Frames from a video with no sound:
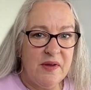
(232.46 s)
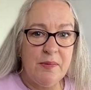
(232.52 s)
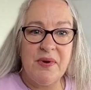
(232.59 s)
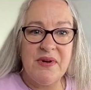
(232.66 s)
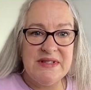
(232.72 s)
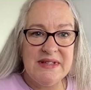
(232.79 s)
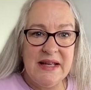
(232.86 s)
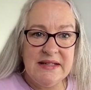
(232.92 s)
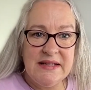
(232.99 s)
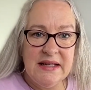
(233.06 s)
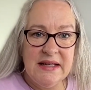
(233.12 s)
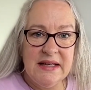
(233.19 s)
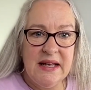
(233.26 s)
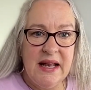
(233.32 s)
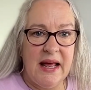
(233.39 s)

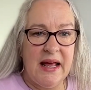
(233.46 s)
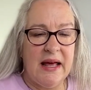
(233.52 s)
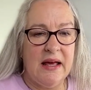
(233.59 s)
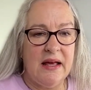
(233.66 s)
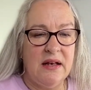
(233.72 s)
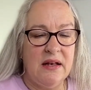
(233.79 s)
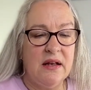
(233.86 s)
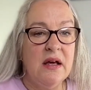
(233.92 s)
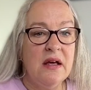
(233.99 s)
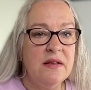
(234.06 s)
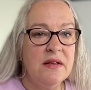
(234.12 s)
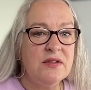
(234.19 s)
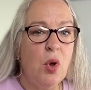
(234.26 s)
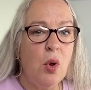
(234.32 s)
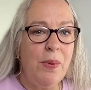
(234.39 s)
presented, and
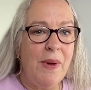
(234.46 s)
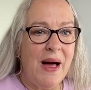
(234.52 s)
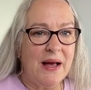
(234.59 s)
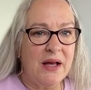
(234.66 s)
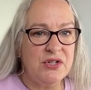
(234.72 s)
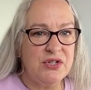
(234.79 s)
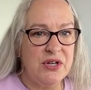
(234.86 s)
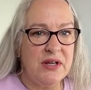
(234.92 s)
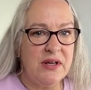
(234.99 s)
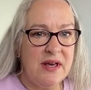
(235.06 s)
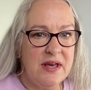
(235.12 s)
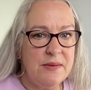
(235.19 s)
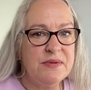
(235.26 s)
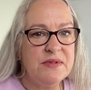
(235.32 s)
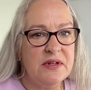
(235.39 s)
this whole packaging
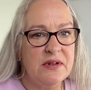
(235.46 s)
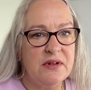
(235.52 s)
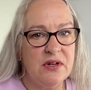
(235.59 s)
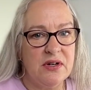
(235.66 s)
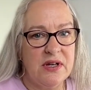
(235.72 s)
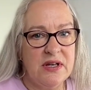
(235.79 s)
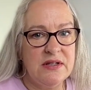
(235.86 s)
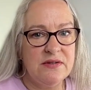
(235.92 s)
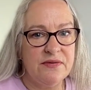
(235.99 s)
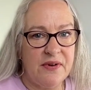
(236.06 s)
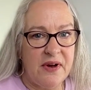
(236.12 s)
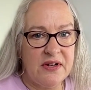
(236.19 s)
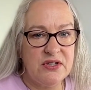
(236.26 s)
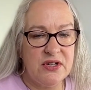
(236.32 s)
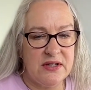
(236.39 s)
keeps the cookies
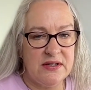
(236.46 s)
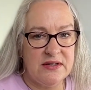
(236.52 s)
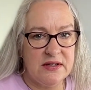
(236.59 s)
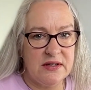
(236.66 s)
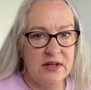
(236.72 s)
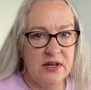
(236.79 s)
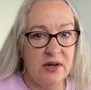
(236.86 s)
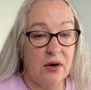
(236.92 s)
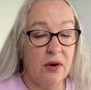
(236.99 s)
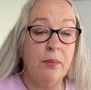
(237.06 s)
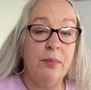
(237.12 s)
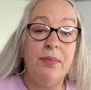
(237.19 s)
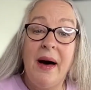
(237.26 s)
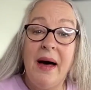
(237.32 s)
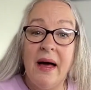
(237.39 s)
fresh and secure.
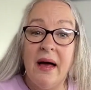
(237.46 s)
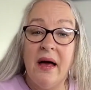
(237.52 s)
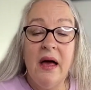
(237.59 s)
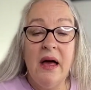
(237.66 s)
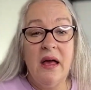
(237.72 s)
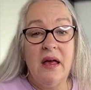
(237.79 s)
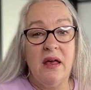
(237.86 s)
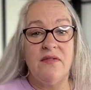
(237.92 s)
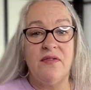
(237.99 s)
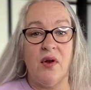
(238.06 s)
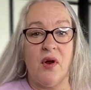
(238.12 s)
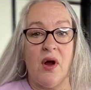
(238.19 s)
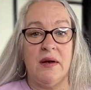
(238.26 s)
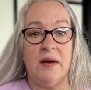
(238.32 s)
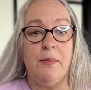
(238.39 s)
But if
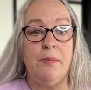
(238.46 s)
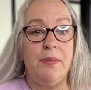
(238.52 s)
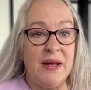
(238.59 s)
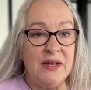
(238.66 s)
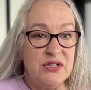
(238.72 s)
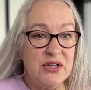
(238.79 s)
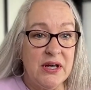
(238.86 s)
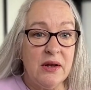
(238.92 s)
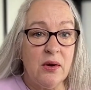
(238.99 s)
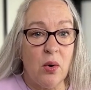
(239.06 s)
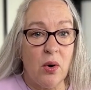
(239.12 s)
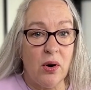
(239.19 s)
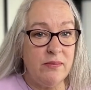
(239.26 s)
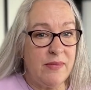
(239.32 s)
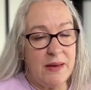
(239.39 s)
you're on a budget,
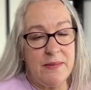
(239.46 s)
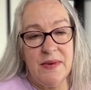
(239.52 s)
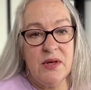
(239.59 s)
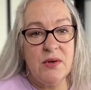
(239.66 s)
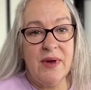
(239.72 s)
or maybe you